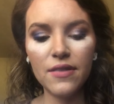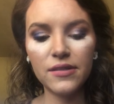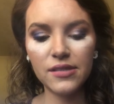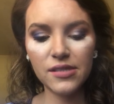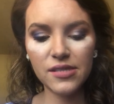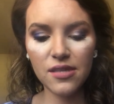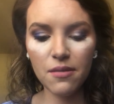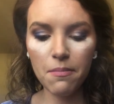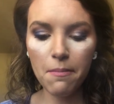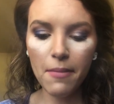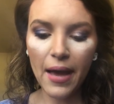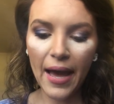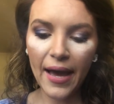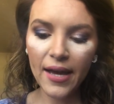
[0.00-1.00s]
This is the
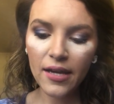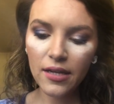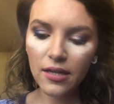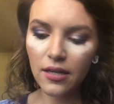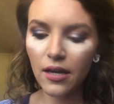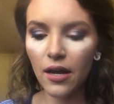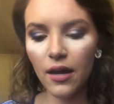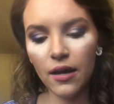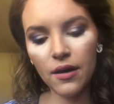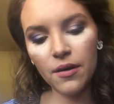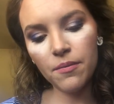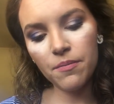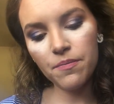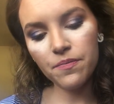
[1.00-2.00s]
MAC
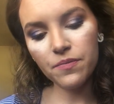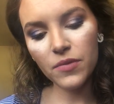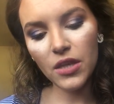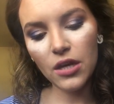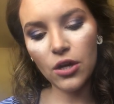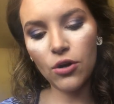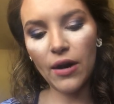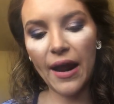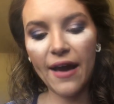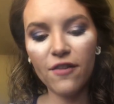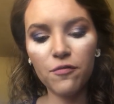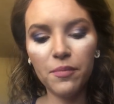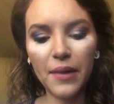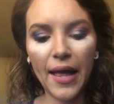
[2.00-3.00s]

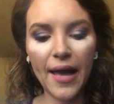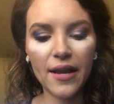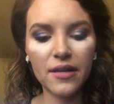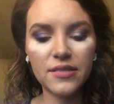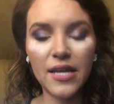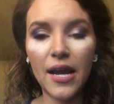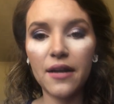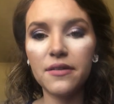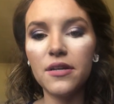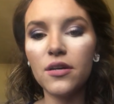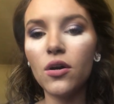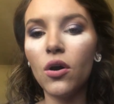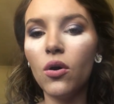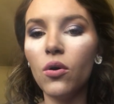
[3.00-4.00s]
Graph Black
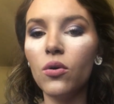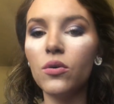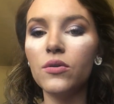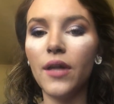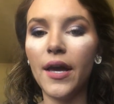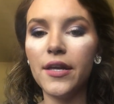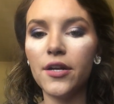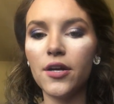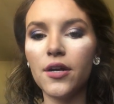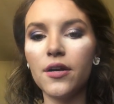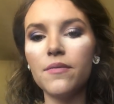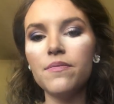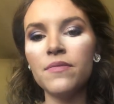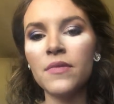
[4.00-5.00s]
Technicolor
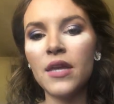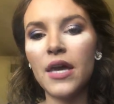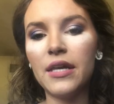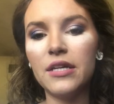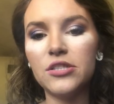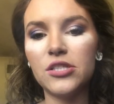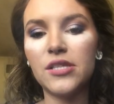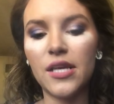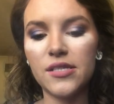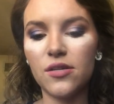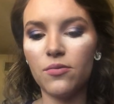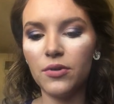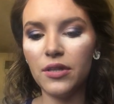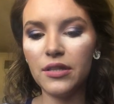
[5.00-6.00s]
liner, and it just has
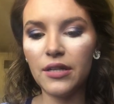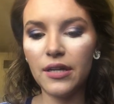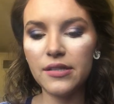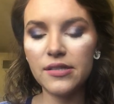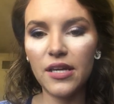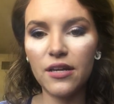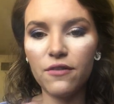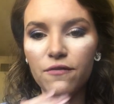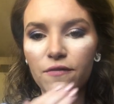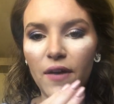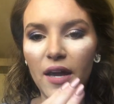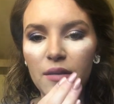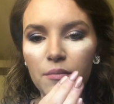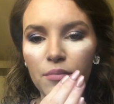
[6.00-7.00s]
a really nice, like,
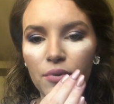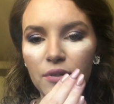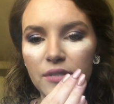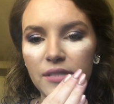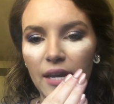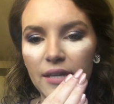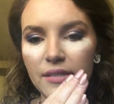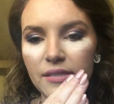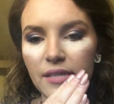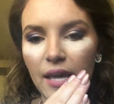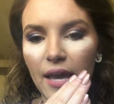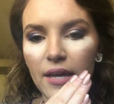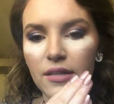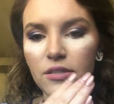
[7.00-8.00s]
fine, precise
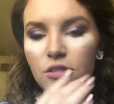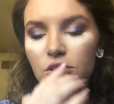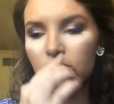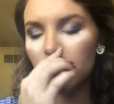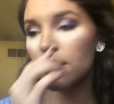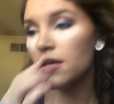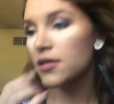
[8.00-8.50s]
edge.